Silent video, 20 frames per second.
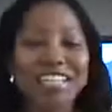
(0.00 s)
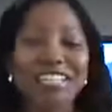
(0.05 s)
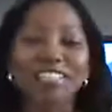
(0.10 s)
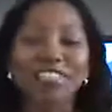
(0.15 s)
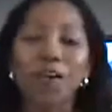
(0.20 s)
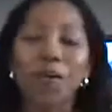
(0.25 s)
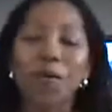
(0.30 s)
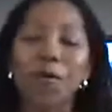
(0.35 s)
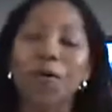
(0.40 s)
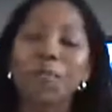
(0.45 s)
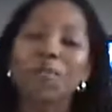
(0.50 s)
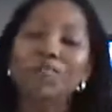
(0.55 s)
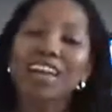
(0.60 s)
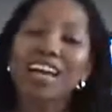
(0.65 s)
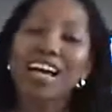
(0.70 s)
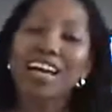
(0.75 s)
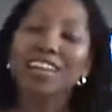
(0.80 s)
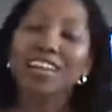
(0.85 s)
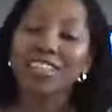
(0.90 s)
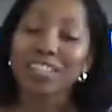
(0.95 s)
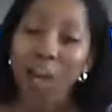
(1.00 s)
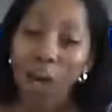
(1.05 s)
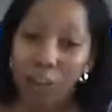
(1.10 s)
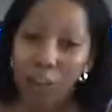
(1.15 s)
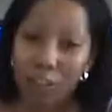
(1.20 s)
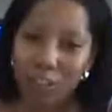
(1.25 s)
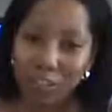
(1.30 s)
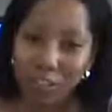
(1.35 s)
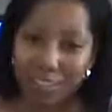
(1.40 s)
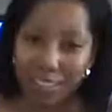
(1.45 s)
So good luck
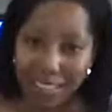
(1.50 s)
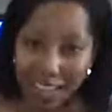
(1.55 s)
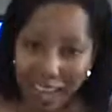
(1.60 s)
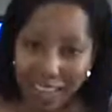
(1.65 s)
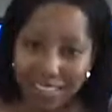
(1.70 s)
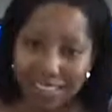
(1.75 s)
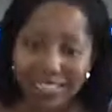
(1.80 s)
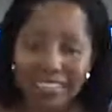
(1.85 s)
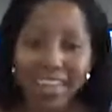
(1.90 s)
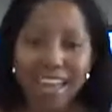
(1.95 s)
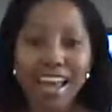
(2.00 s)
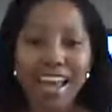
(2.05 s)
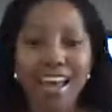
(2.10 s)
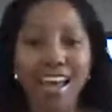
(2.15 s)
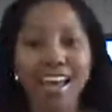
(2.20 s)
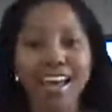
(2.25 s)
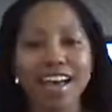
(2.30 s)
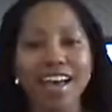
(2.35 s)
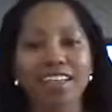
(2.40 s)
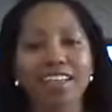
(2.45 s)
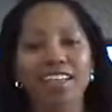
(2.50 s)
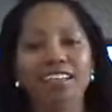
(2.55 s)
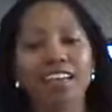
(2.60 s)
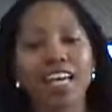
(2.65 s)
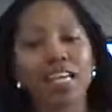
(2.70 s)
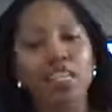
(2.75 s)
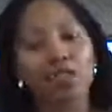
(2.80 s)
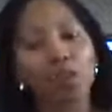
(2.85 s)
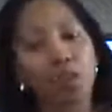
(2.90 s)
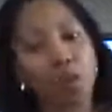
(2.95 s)
with your site, and
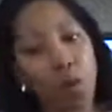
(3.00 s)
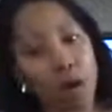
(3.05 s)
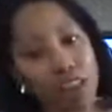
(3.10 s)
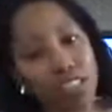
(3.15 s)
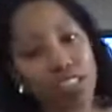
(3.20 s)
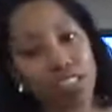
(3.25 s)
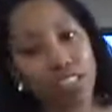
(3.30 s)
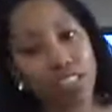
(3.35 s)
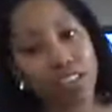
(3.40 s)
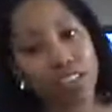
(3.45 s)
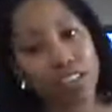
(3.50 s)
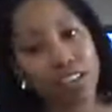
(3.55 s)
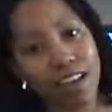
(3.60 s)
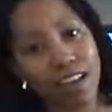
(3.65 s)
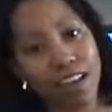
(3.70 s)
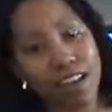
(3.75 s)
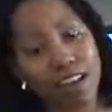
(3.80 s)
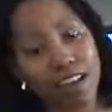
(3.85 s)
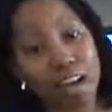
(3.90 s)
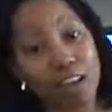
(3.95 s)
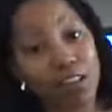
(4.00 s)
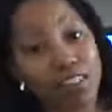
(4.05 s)
thanks for watching, and